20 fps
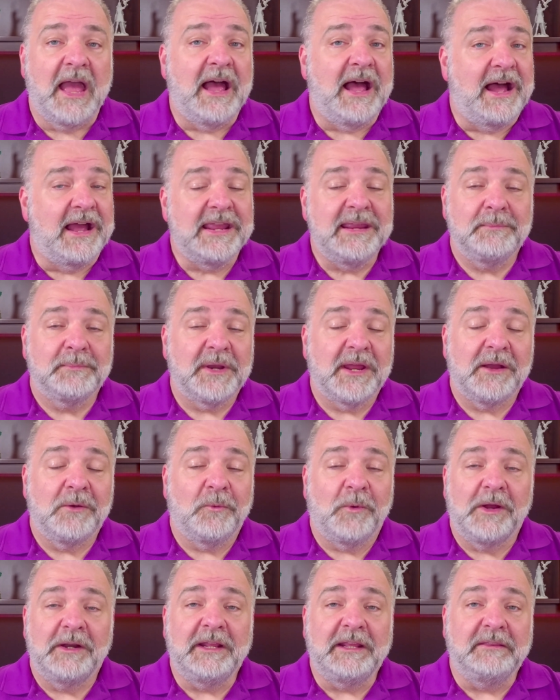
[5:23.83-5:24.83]
I am not
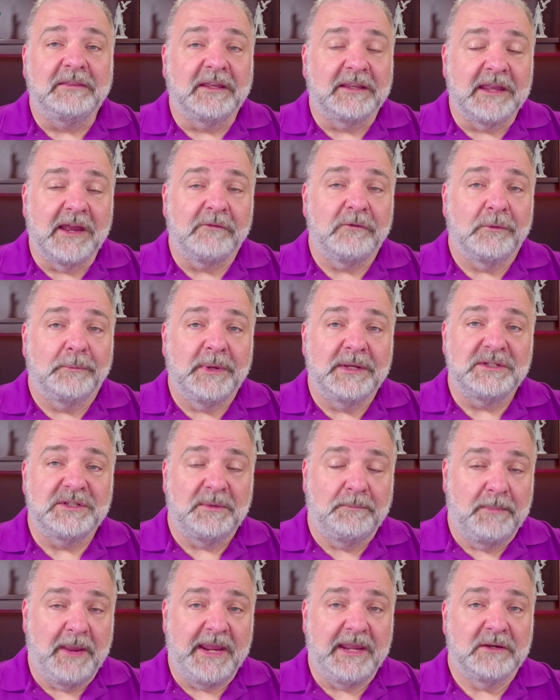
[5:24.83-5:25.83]
wanting the government to
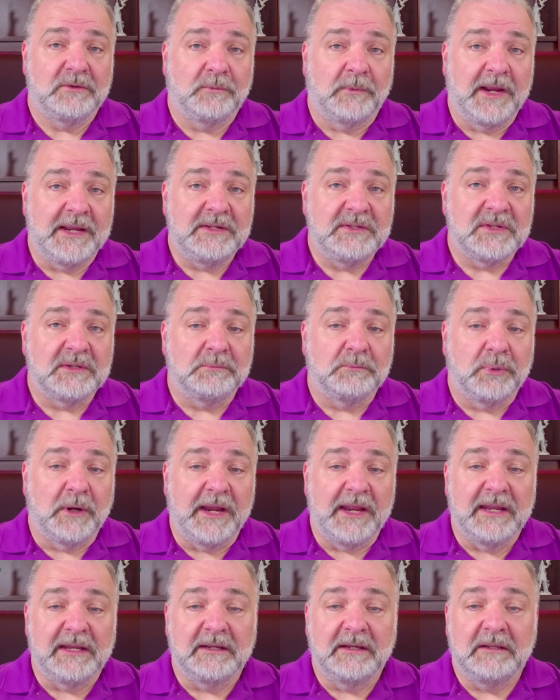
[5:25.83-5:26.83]
ban Raisin
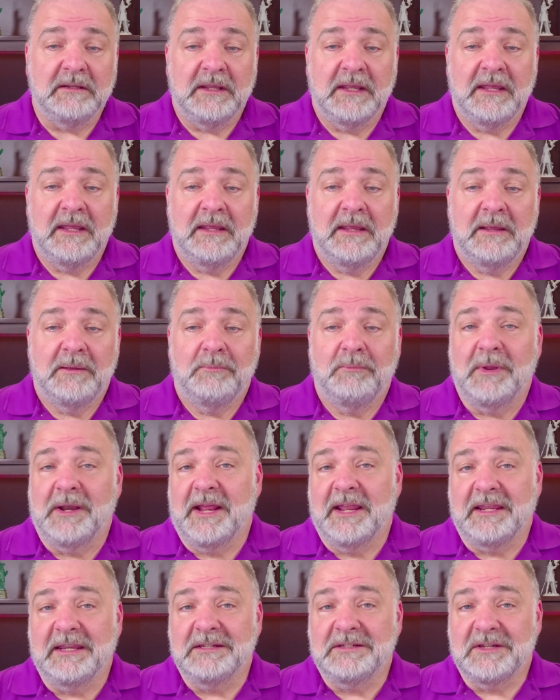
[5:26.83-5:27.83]
Bran, but
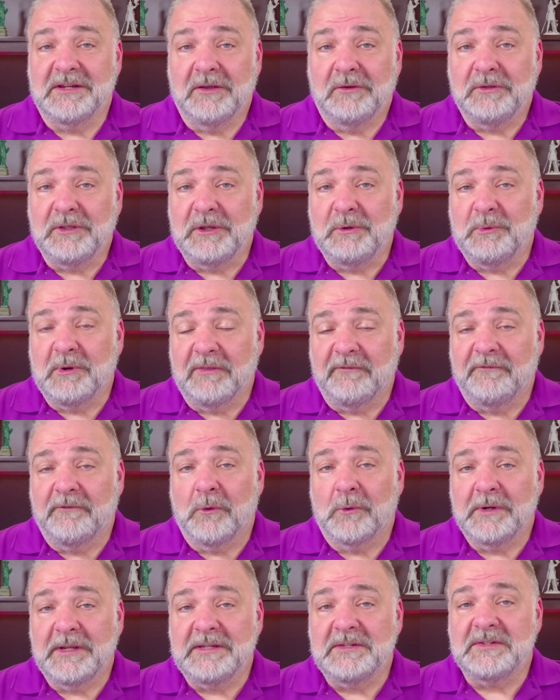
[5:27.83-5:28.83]
I can tell you with
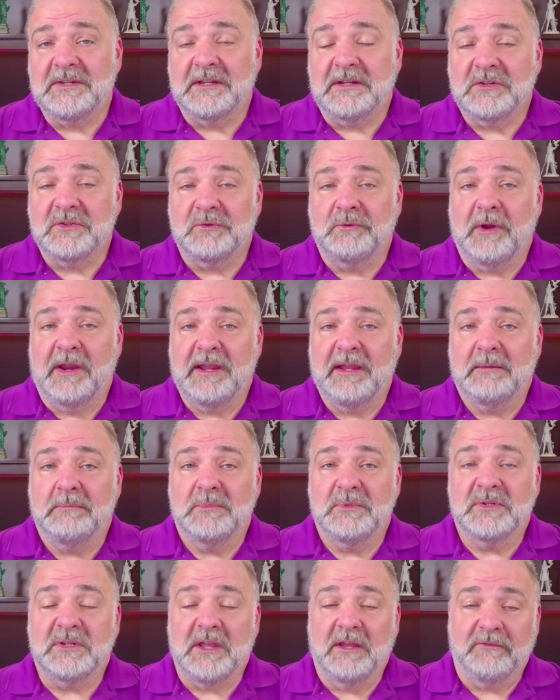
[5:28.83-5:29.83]
forty-six
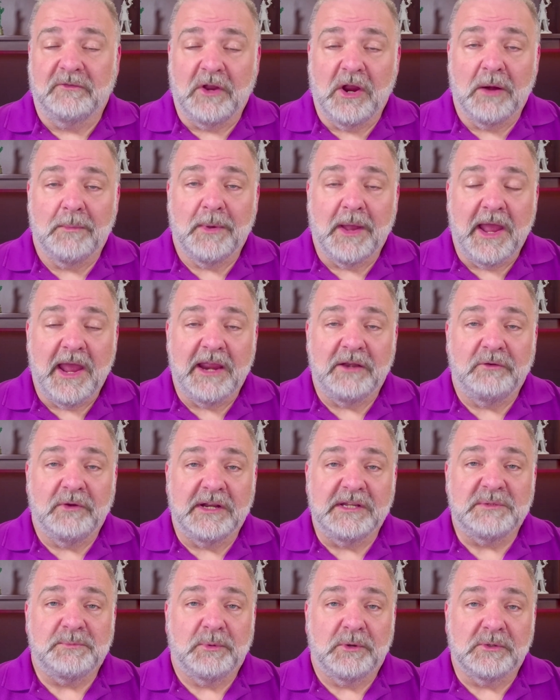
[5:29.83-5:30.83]
grams of
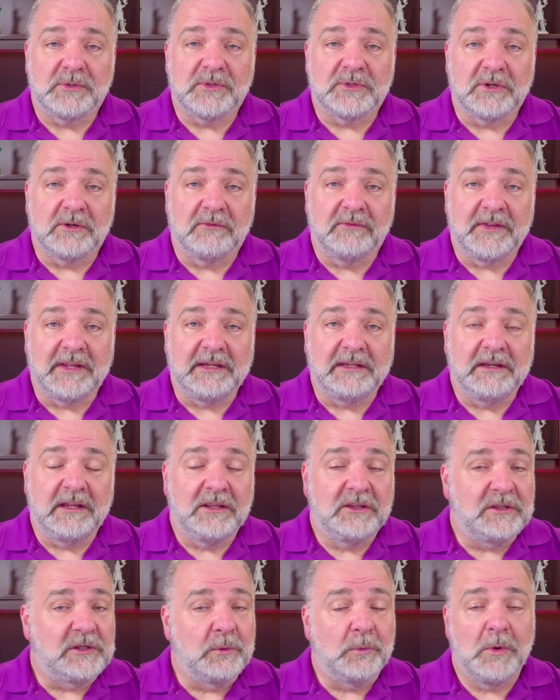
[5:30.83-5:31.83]
carbohydrates per serving,
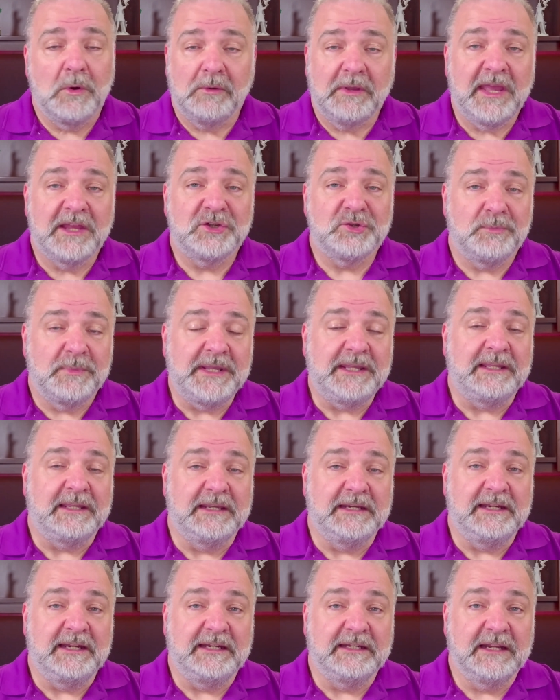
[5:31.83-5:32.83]
you won't catch me
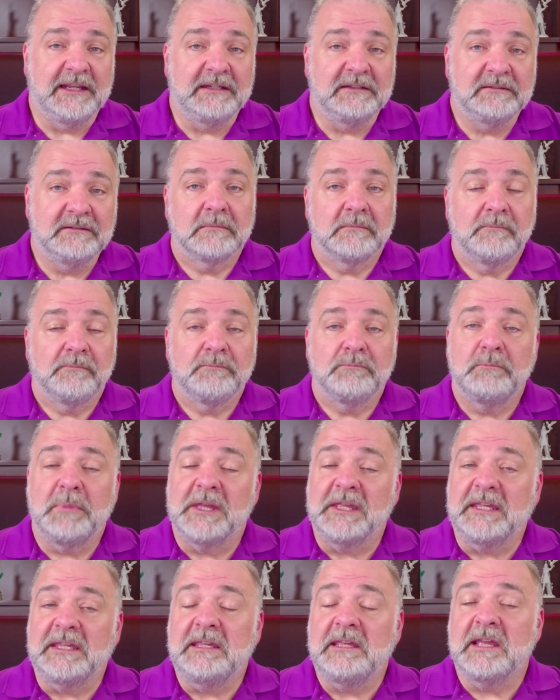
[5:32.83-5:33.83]
eating it.
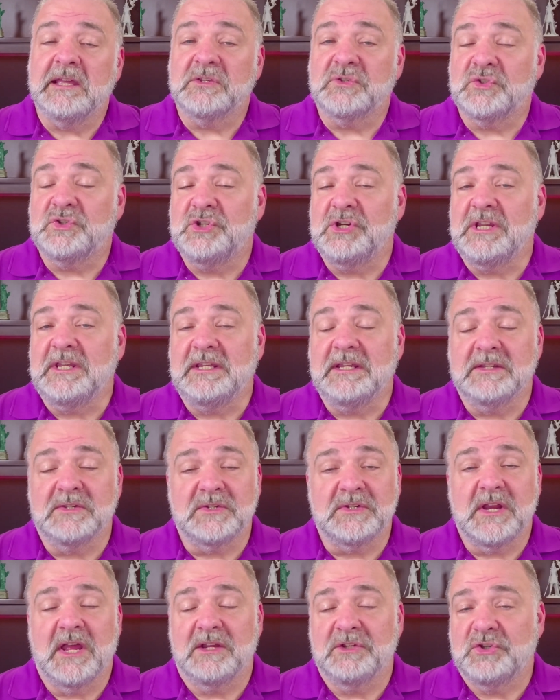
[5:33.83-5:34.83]
But E S G
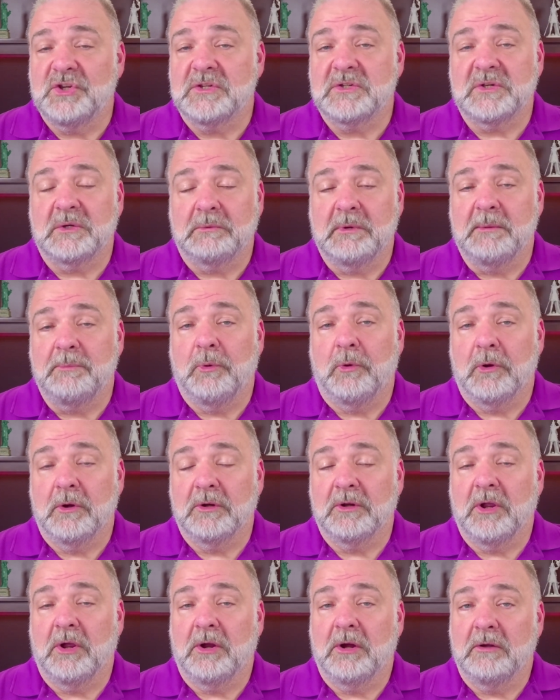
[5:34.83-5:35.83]
is not just a
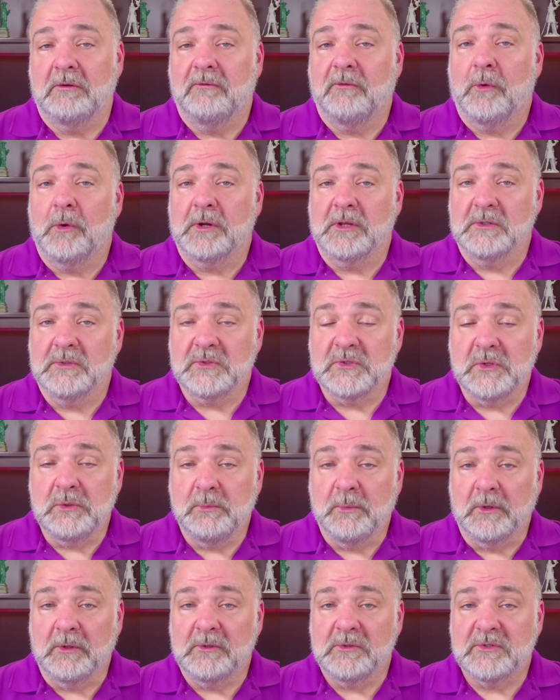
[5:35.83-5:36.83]
report card for
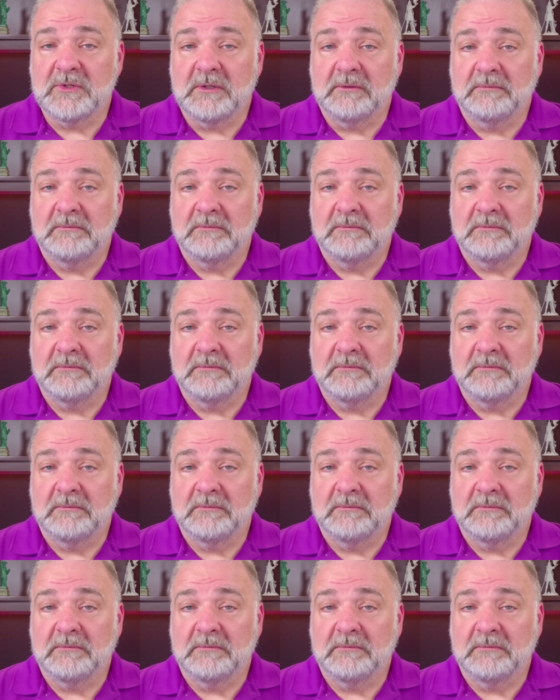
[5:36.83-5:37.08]
consumers.